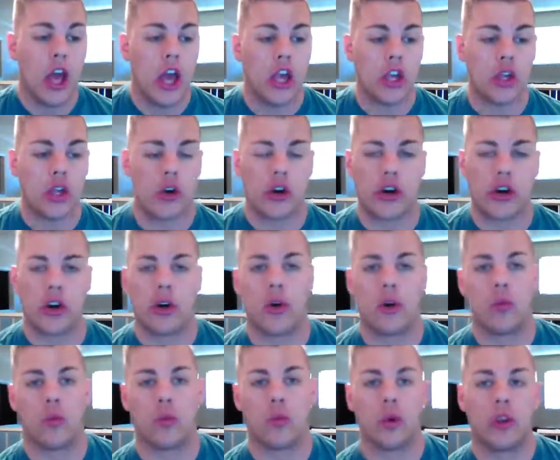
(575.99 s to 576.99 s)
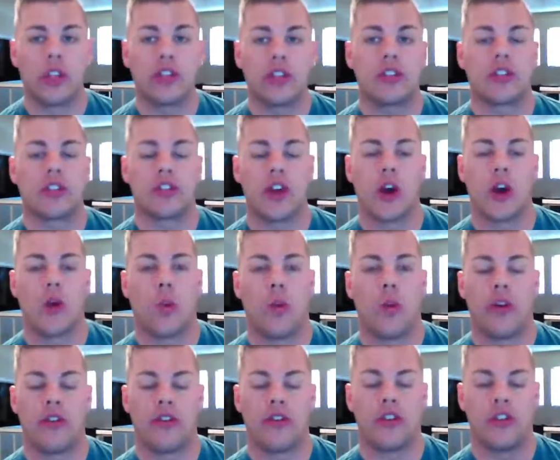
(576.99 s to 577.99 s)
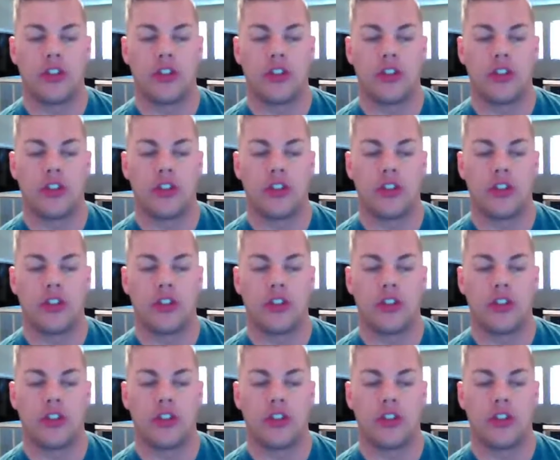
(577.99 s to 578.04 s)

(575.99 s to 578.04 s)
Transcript: you're really stuck with